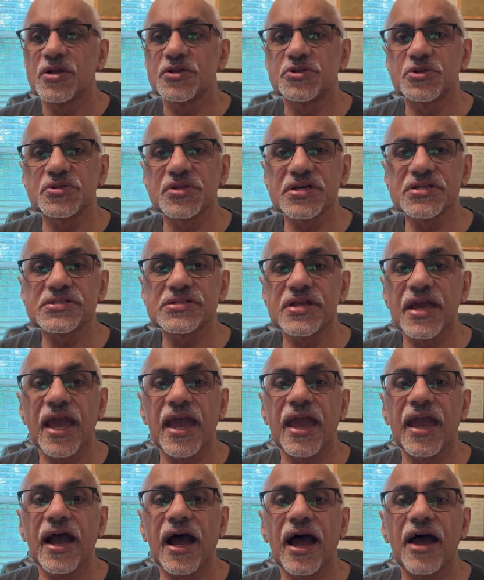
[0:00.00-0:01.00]
To this
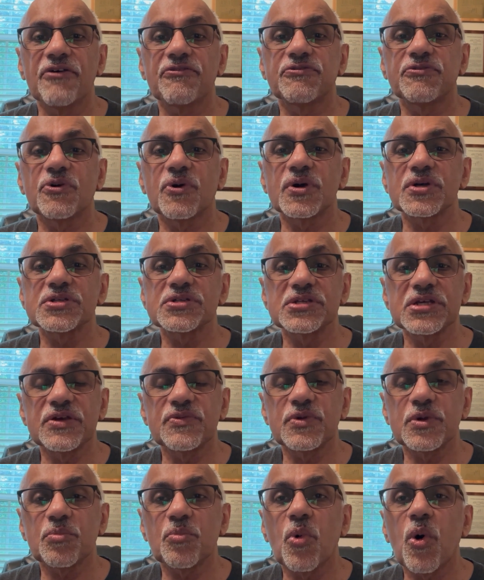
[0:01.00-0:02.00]
day, I have focused
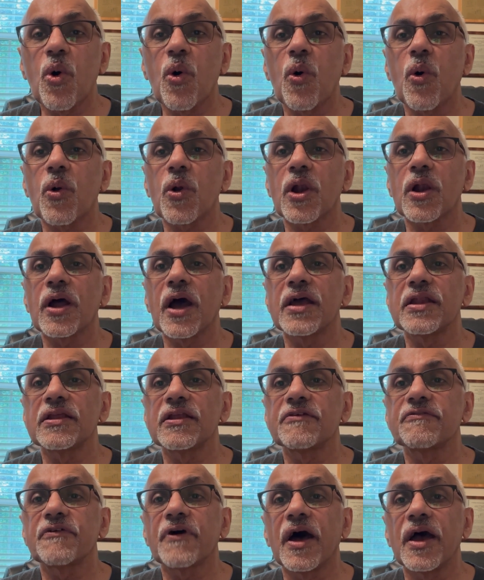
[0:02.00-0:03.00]
even more on
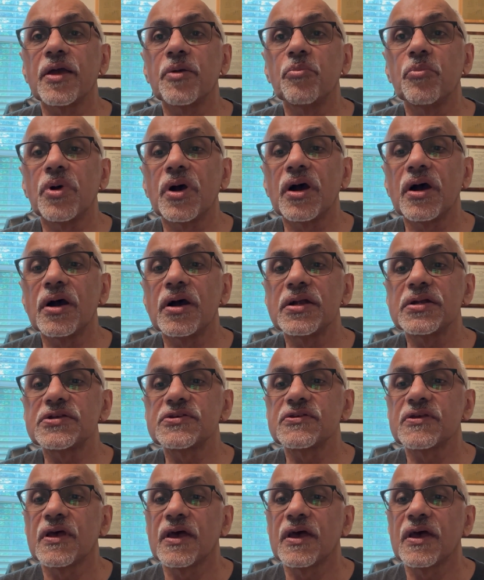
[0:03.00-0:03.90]
identifying birds